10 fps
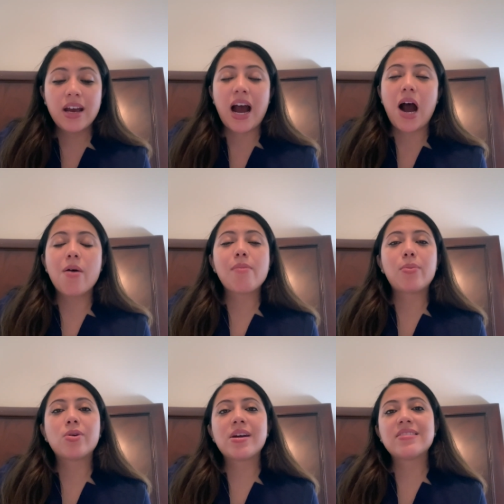How I
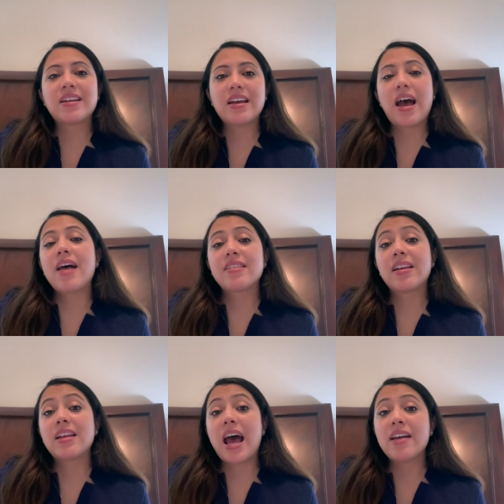memorize it, it has an
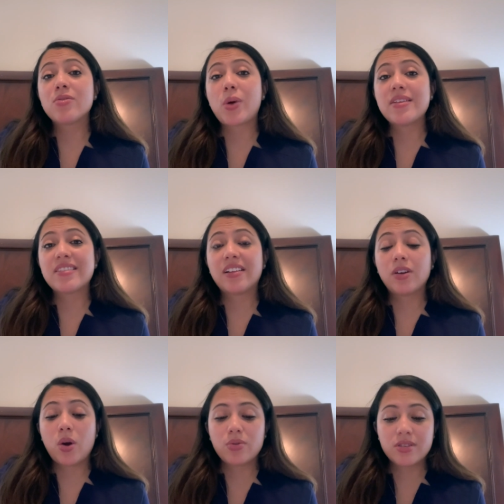S, right?
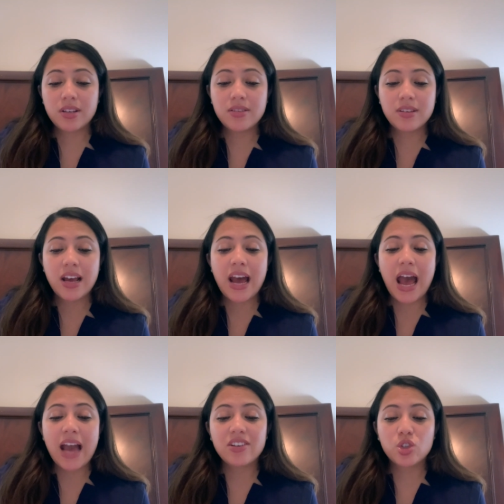Silicosis,
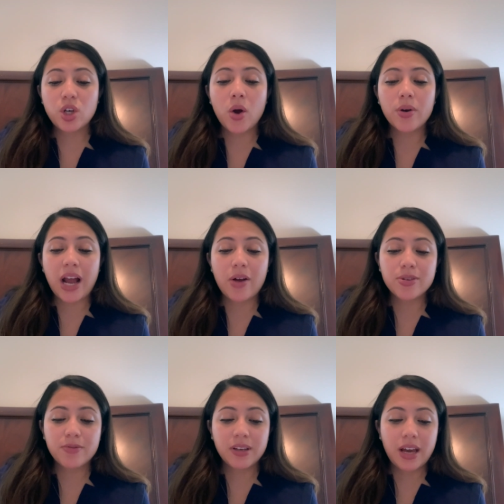eggshell
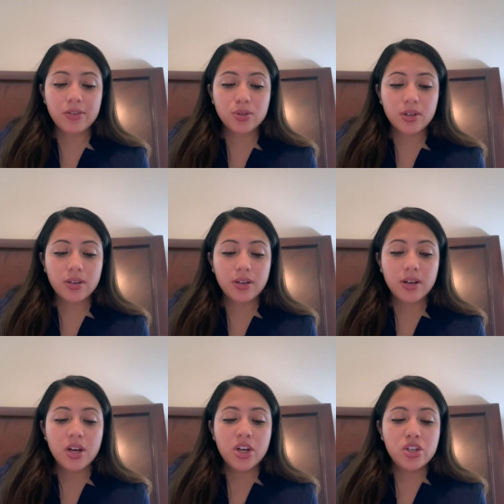calcification.
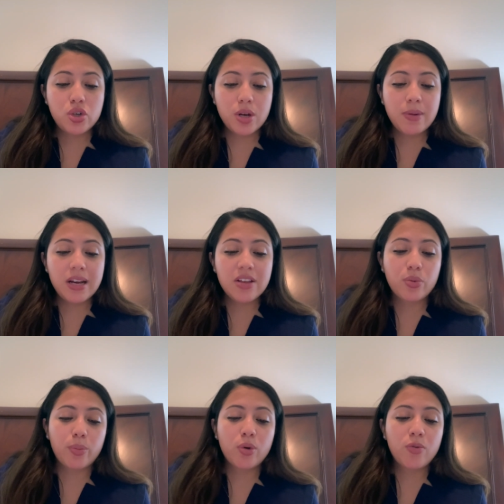Treatment is
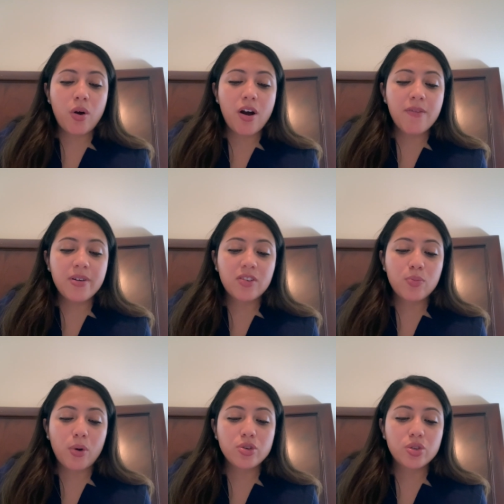removal of
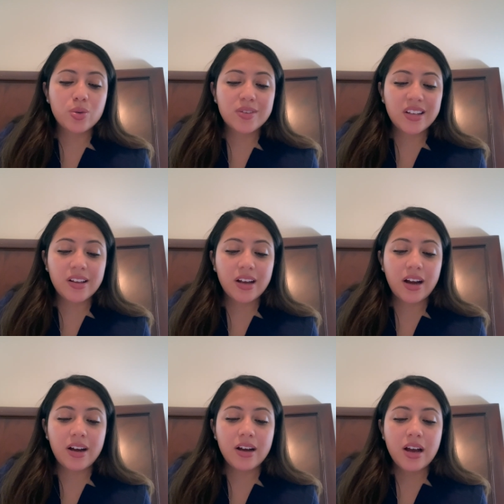exposure to
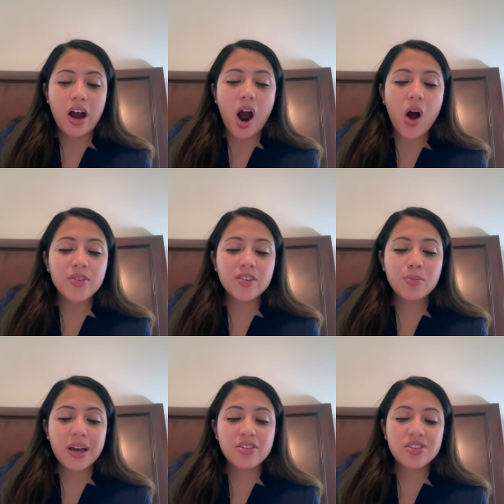silica. All these
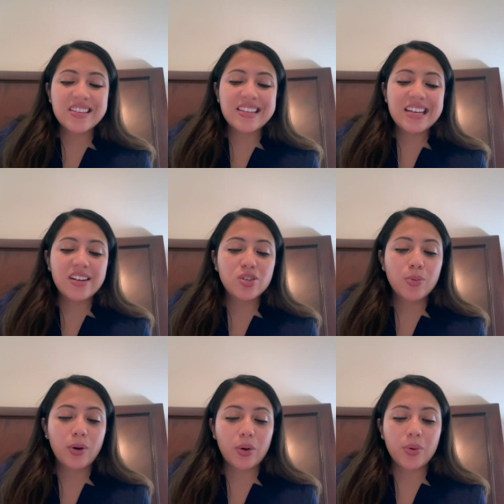patients need a
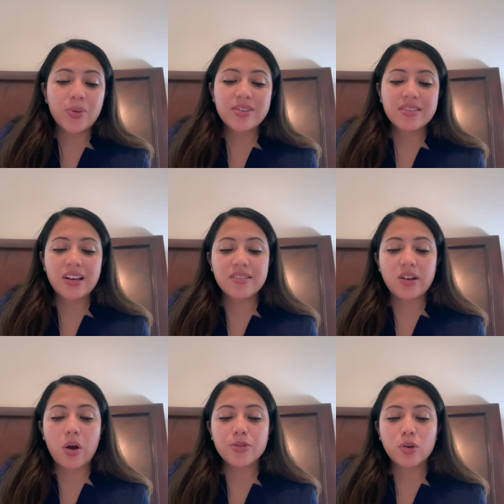tuberculosis test
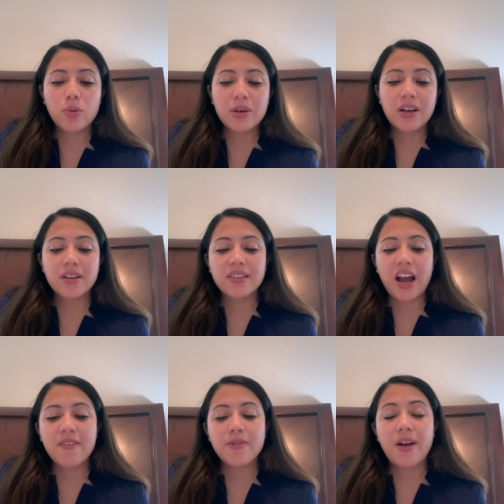also because they
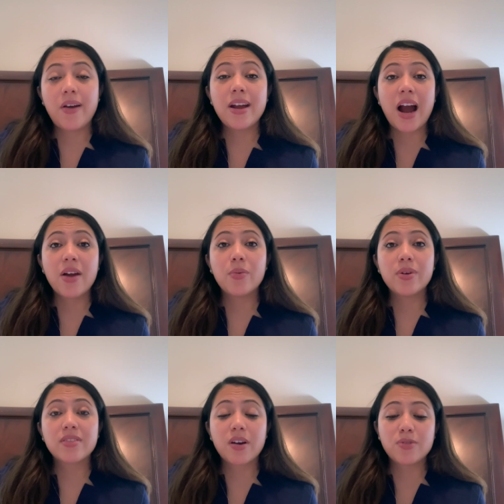have a very high
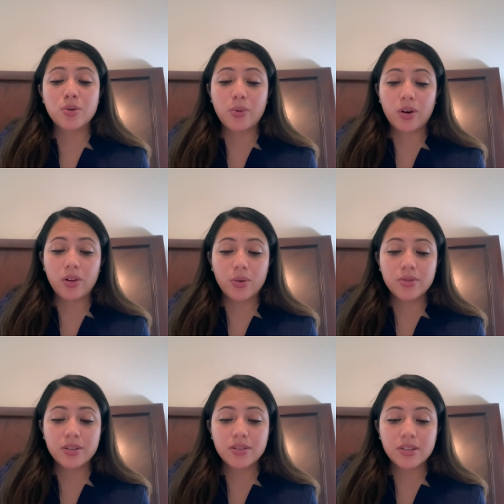risk of
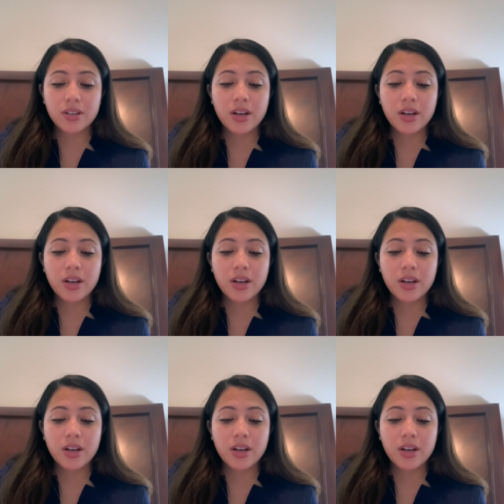tuberculosis.